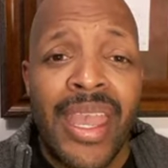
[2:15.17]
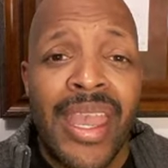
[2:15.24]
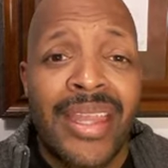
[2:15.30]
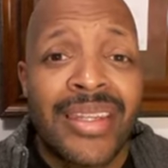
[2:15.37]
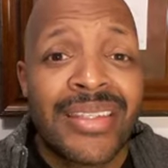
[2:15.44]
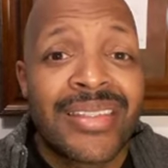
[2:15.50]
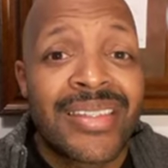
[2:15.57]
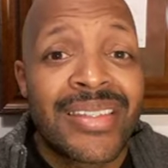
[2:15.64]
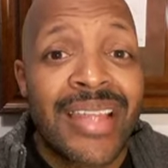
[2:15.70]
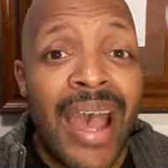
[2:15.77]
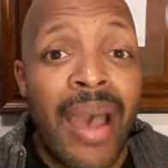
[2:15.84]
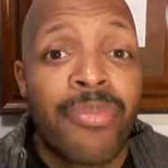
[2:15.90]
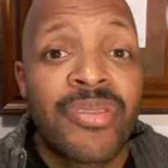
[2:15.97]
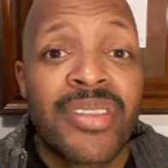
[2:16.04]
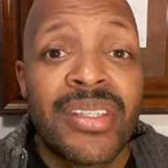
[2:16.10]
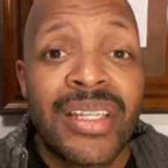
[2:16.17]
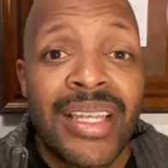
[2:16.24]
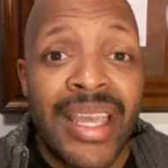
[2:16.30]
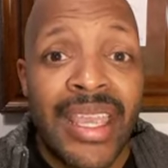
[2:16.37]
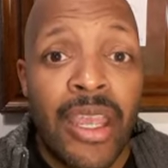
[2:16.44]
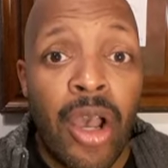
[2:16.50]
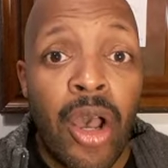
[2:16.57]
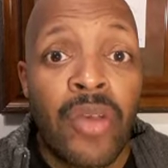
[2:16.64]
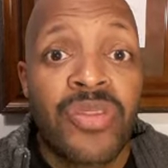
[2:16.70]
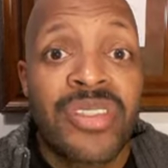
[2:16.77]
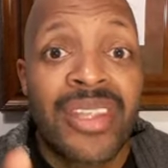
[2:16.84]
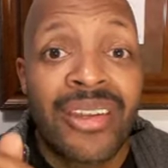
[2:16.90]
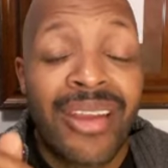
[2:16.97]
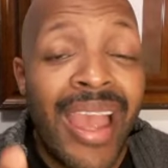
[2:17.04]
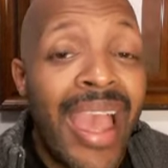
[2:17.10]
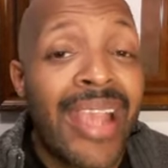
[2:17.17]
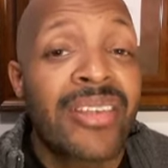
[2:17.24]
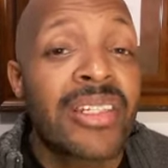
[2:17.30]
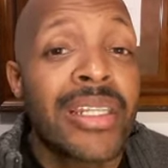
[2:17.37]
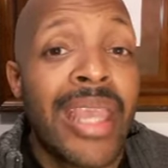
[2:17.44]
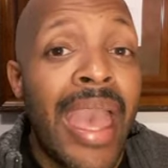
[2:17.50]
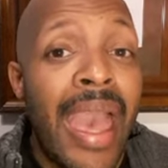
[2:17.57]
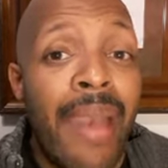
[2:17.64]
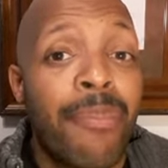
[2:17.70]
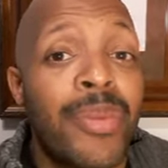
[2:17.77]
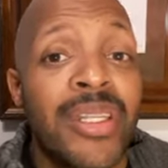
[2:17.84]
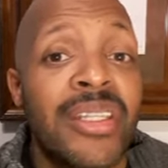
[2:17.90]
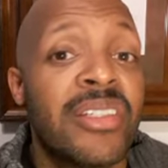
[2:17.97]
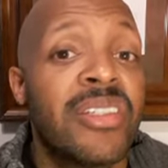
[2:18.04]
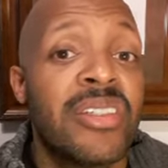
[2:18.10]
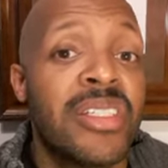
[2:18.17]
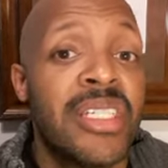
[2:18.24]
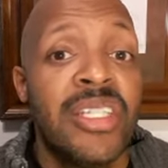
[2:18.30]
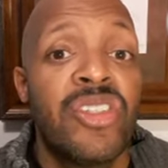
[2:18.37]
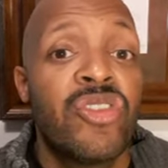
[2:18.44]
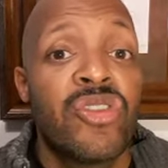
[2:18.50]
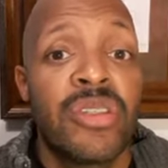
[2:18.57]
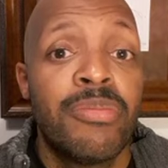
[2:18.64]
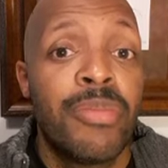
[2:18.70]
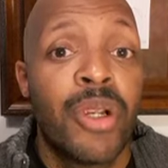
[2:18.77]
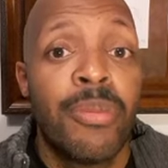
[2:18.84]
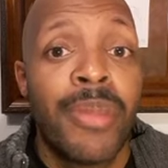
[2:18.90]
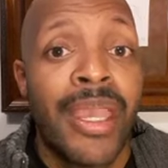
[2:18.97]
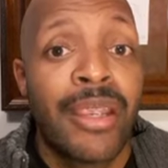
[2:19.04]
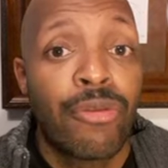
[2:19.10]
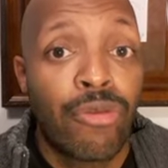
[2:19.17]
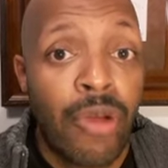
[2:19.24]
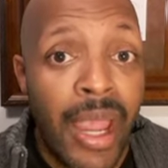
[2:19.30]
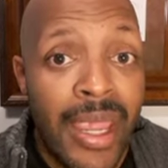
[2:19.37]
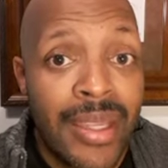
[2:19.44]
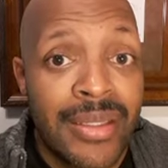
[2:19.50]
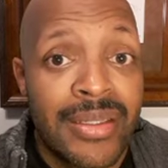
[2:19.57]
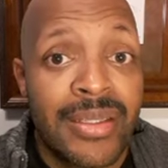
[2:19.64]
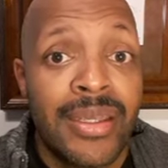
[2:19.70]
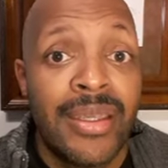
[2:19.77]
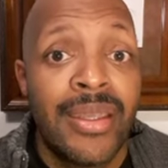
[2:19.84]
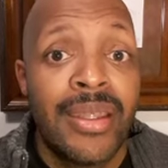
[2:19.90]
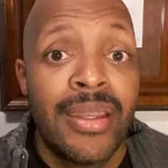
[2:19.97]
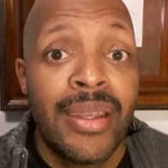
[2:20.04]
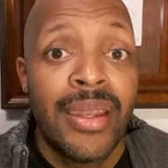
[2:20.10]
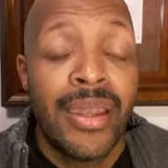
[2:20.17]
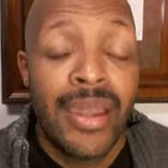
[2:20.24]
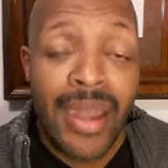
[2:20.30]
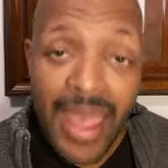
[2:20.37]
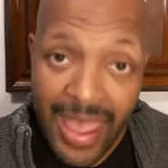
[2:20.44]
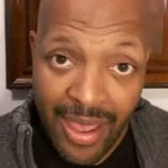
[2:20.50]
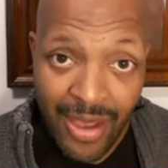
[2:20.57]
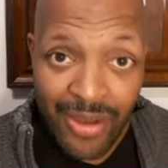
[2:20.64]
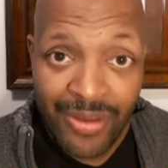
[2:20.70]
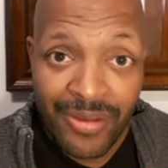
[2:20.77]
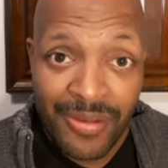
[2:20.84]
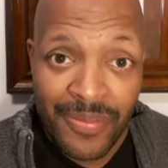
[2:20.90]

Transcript: and it stops the layoffs that are actually happening to teachers in Burbank right now.